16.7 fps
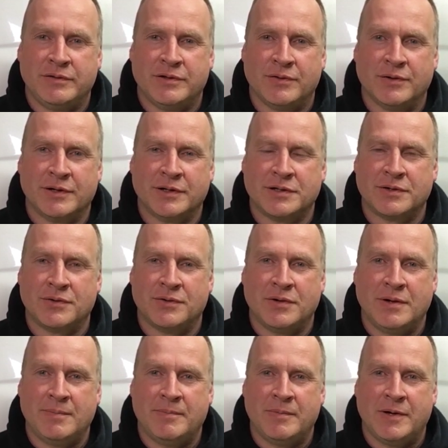Torque
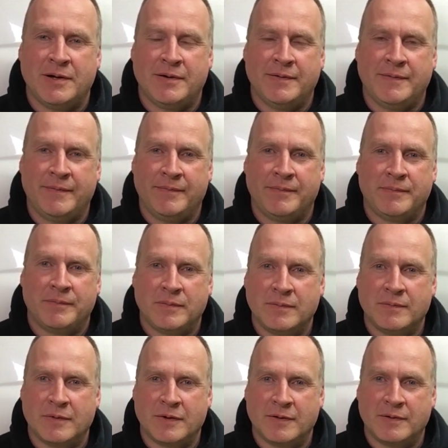Storm
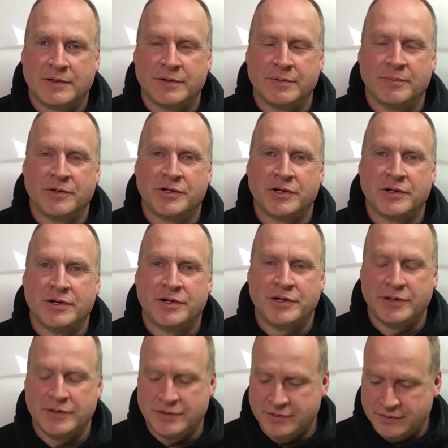
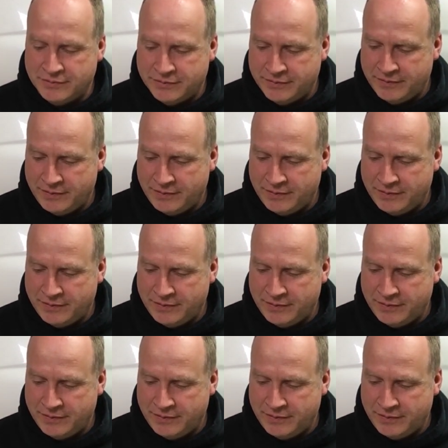superchargers. So